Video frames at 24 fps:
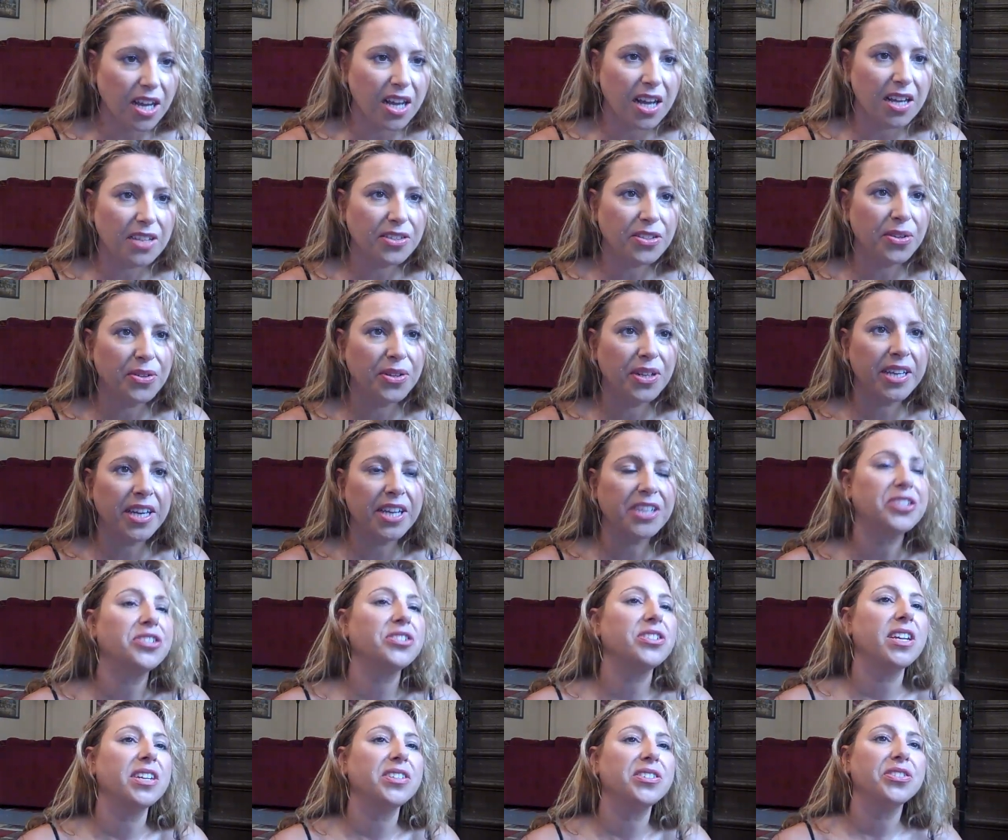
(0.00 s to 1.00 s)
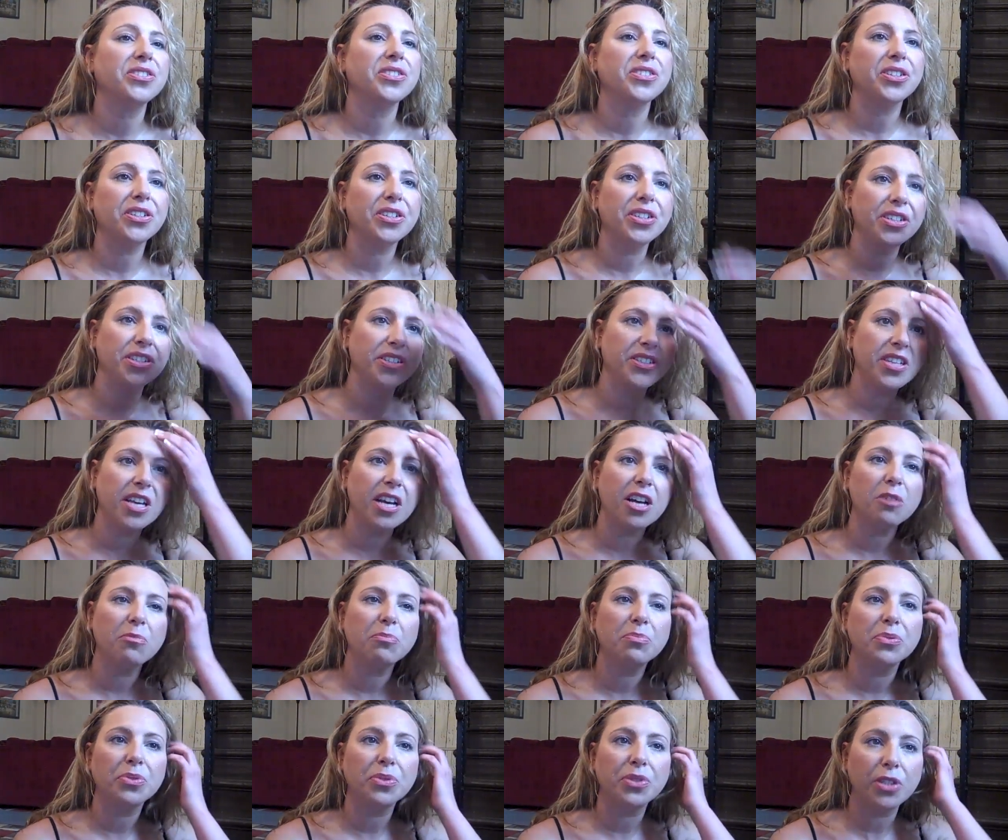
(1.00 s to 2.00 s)
uh, toning exercises are good to
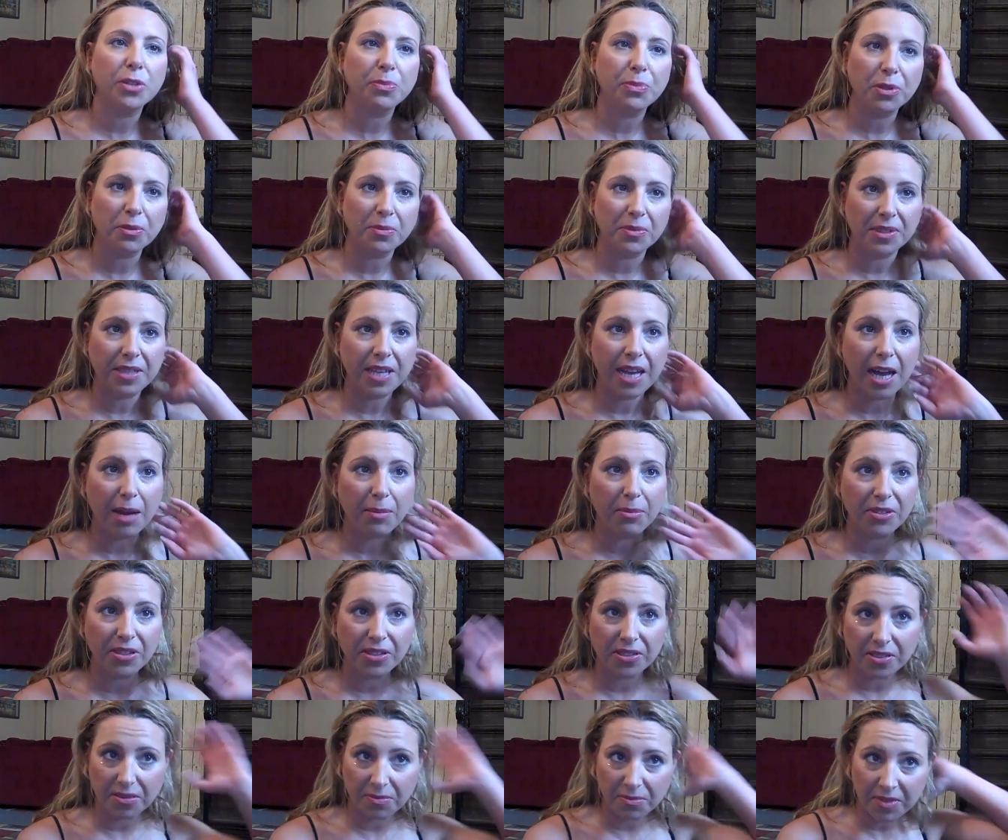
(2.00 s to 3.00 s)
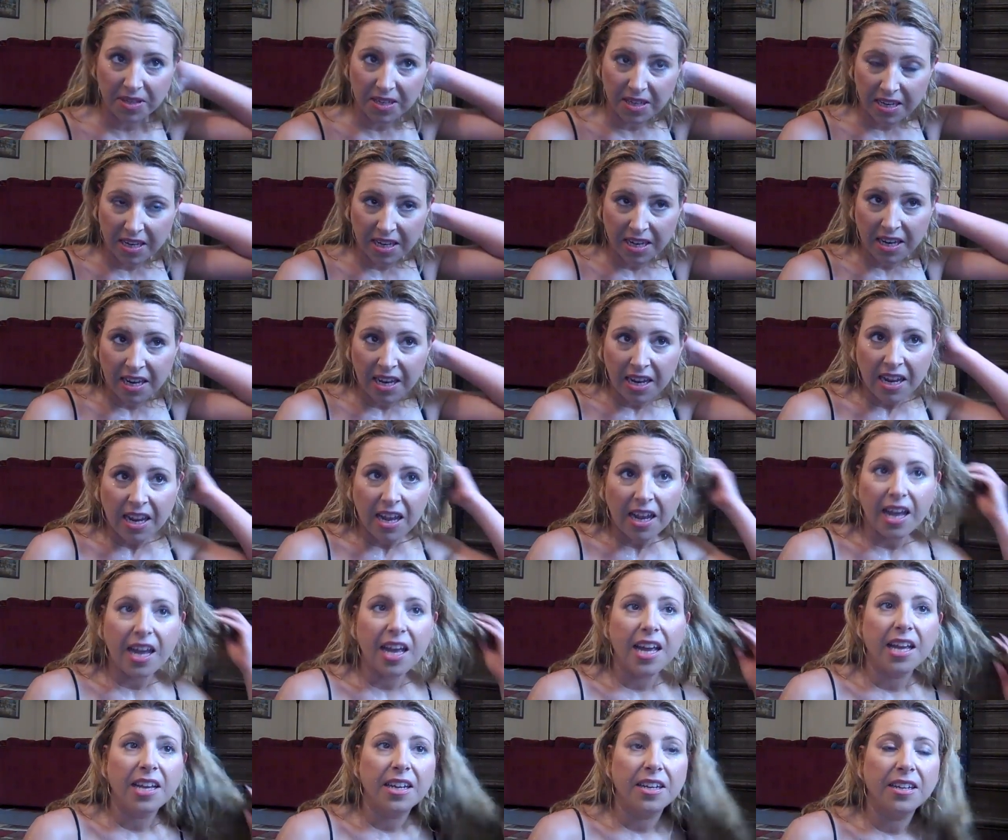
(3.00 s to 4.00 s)
help boost up your metabolism
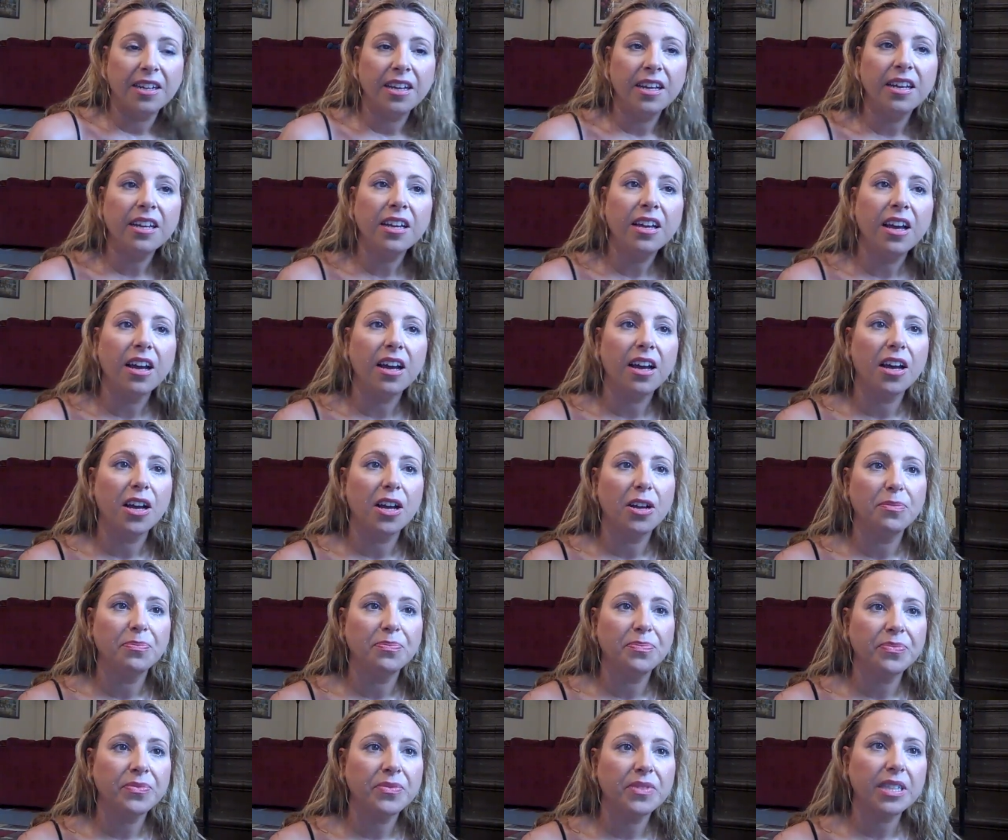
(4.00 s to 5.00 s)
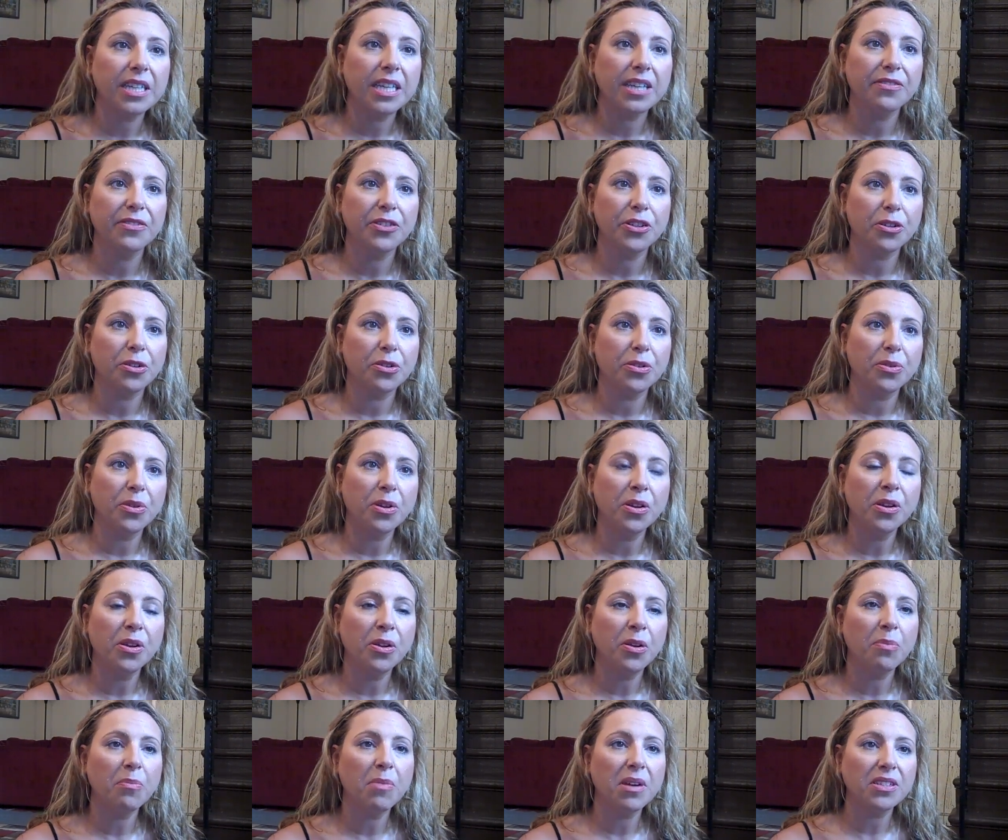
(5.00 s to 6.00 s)
and um, give your
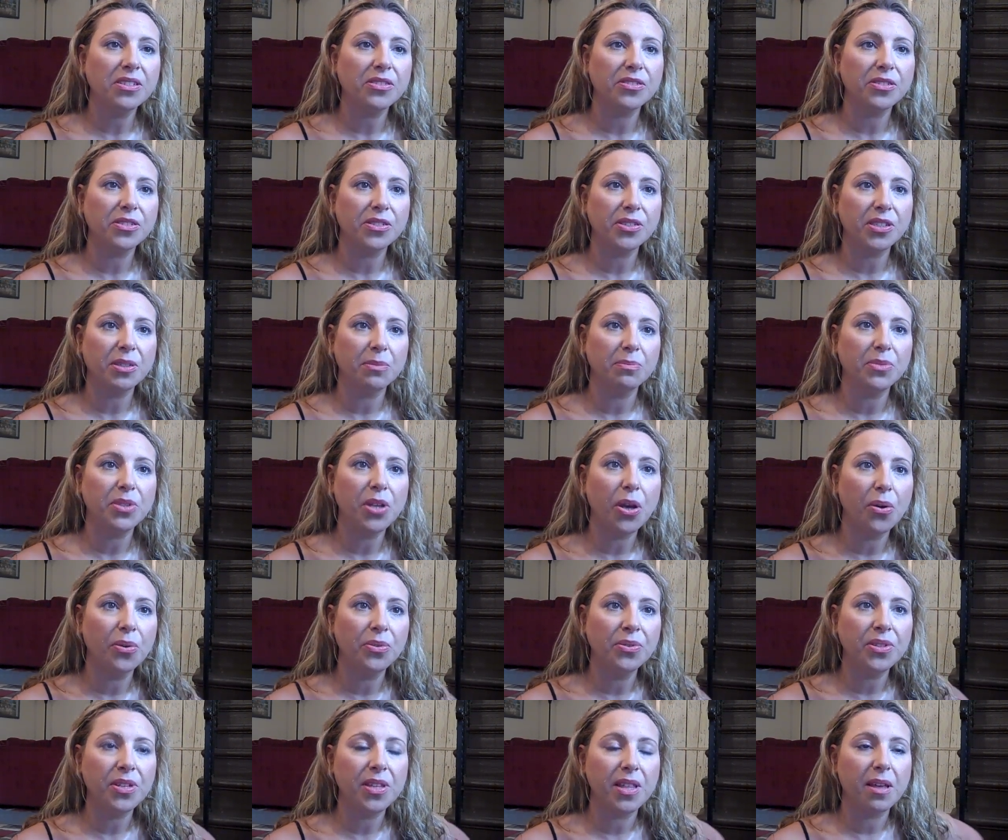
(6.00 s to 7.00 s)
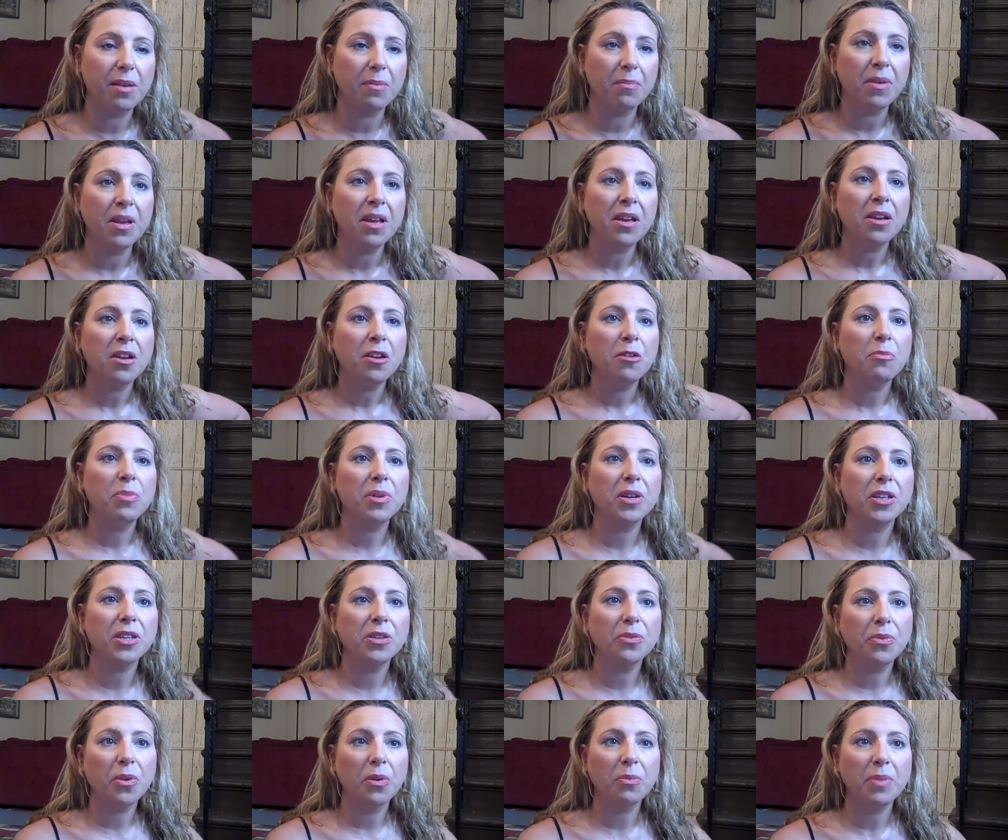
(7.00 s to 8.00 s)
muscles some tone to them,
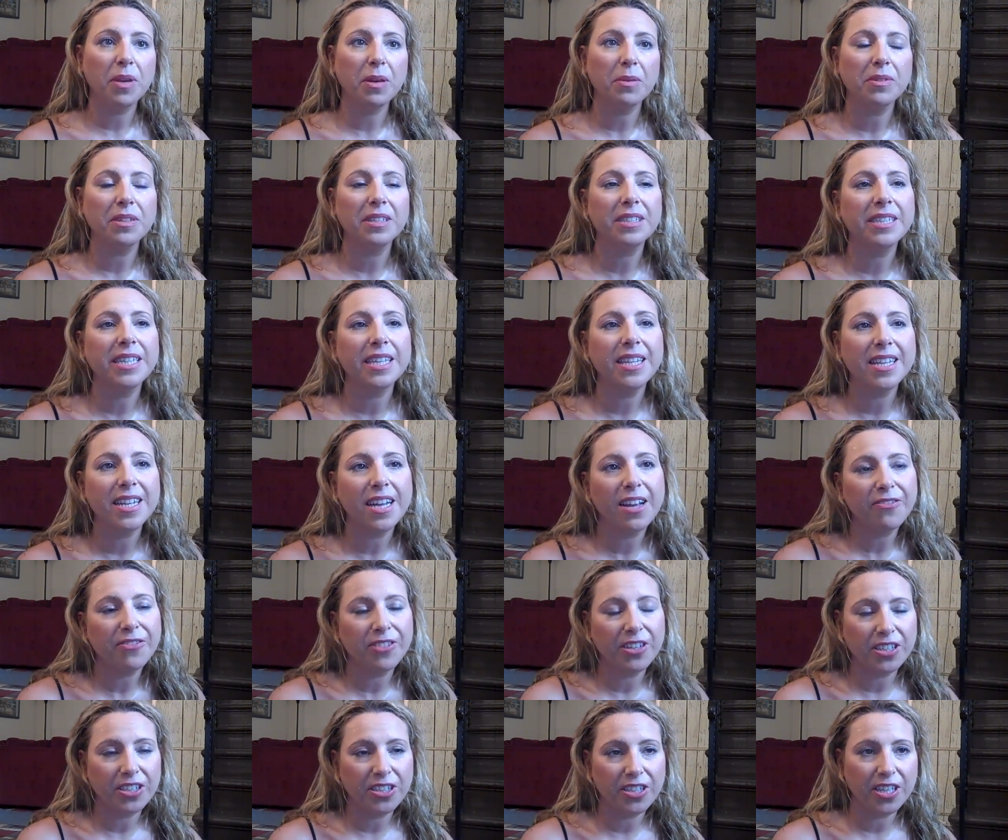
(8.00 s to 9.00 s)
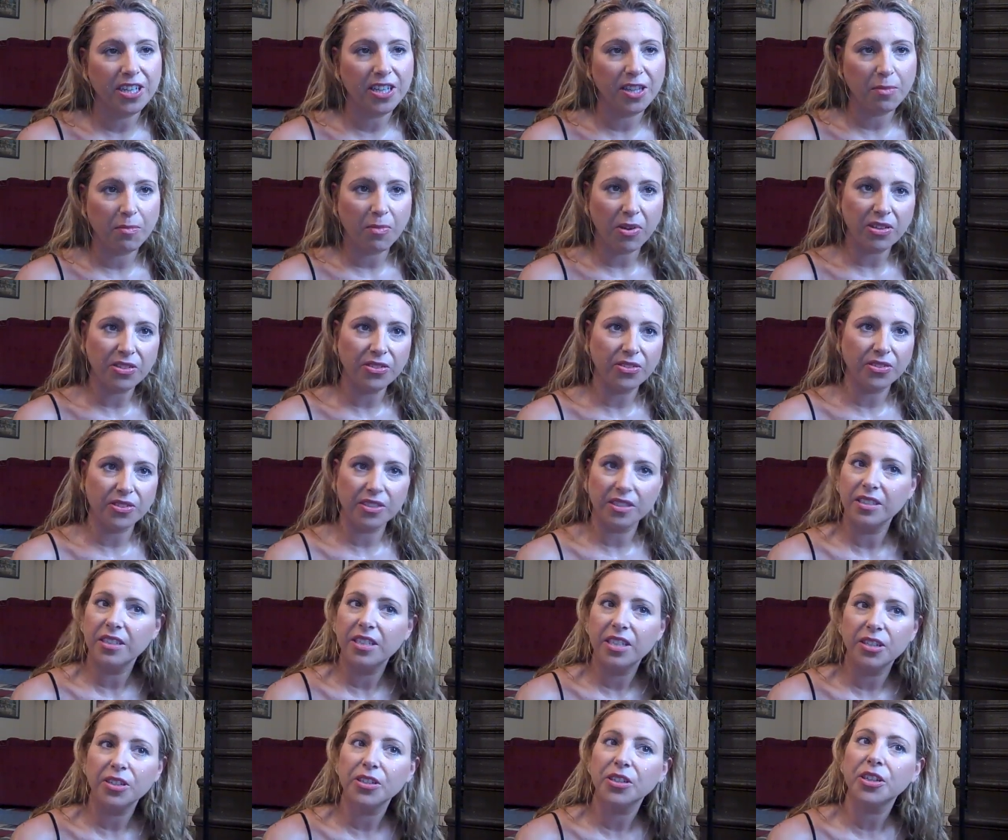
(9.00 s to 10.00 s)
but you won't be able to see the definition in the muscles
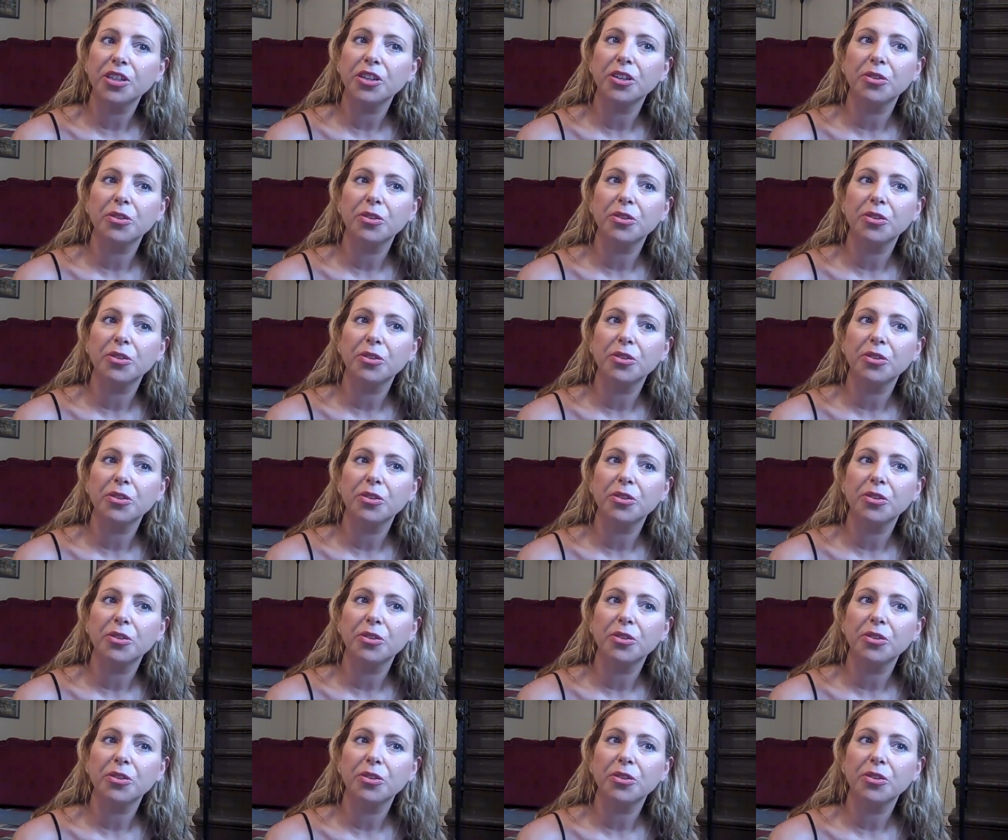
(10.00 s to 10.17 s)
until